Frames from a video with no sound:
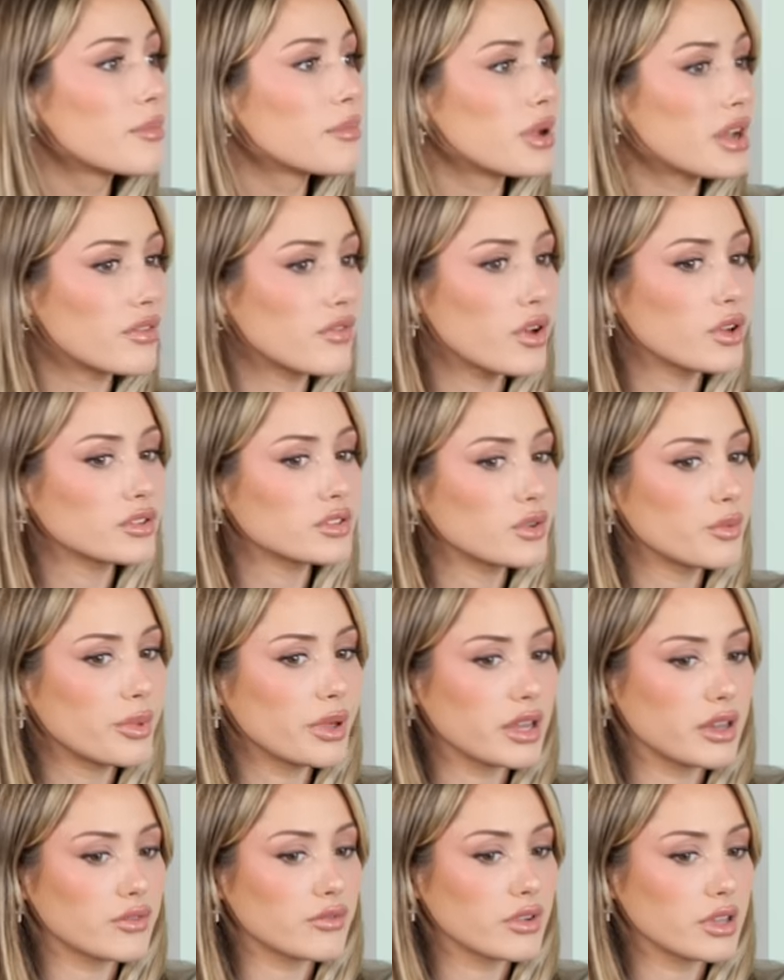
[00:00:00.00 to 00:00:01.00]
But I've also
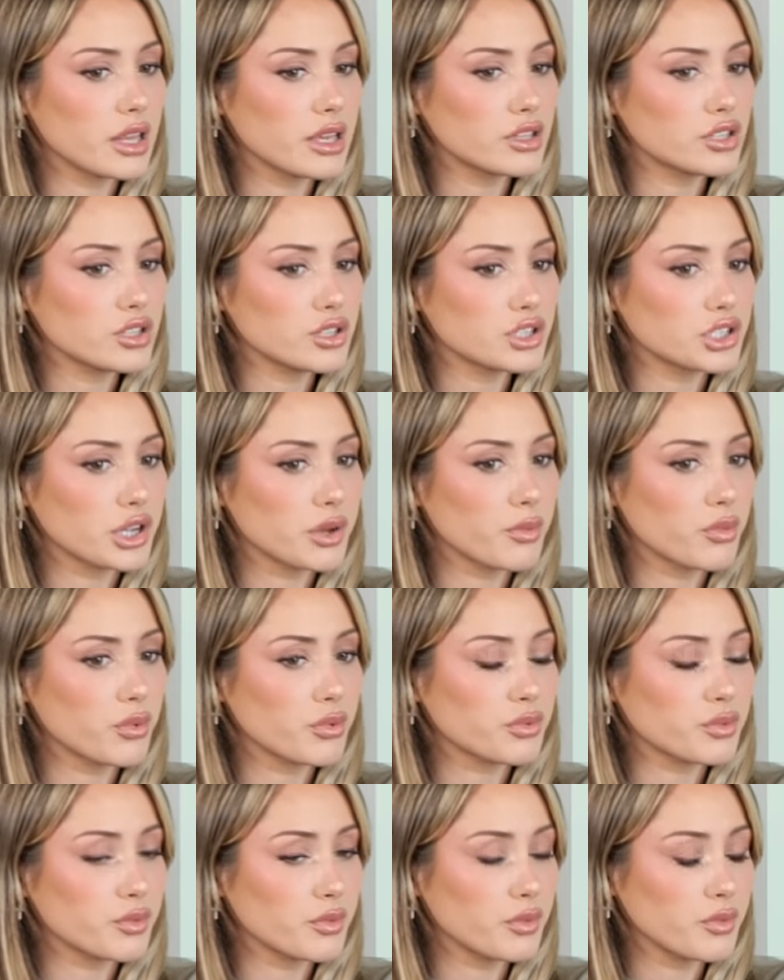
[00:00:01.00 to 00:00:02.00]
been in relationship
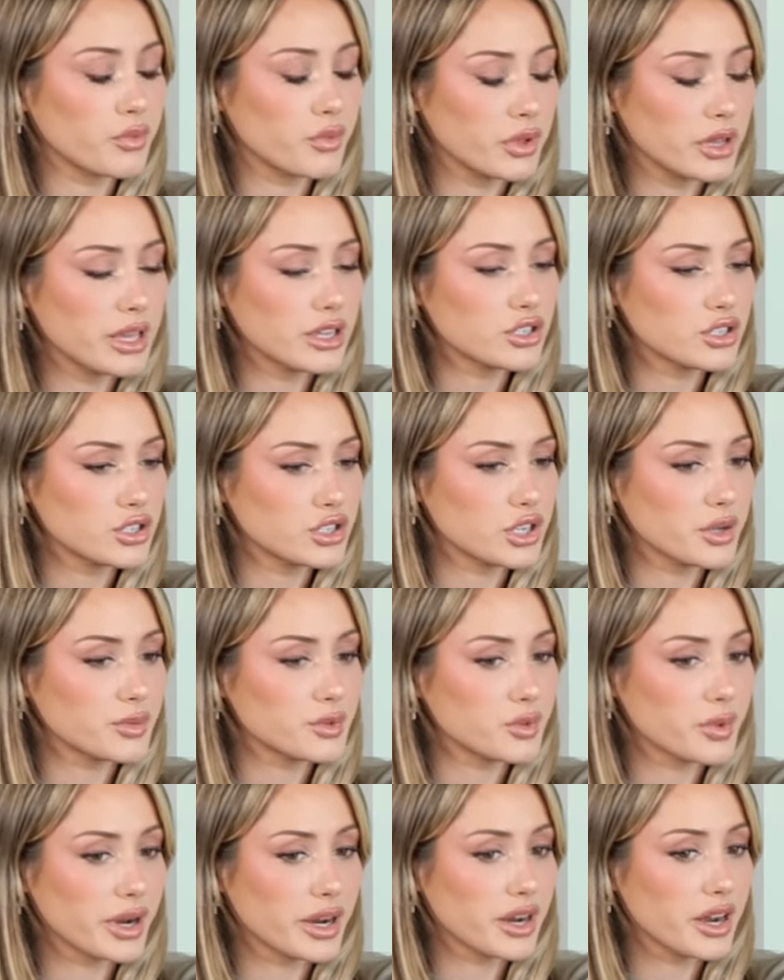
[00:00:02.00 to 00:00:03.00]

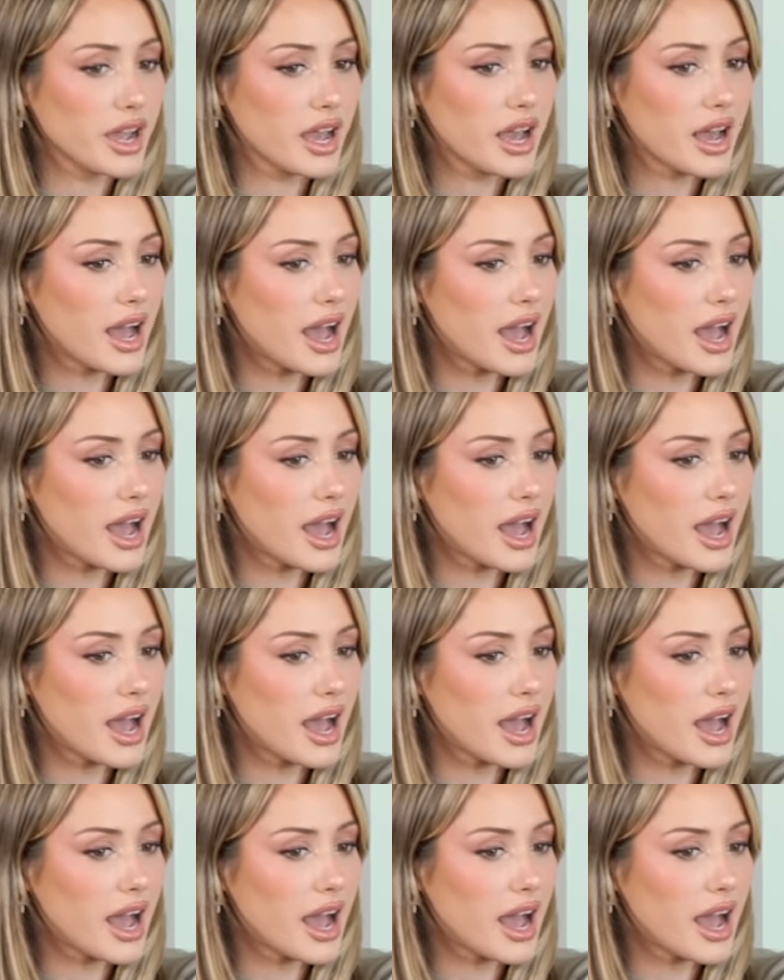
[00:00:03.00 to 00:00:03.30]
relationships where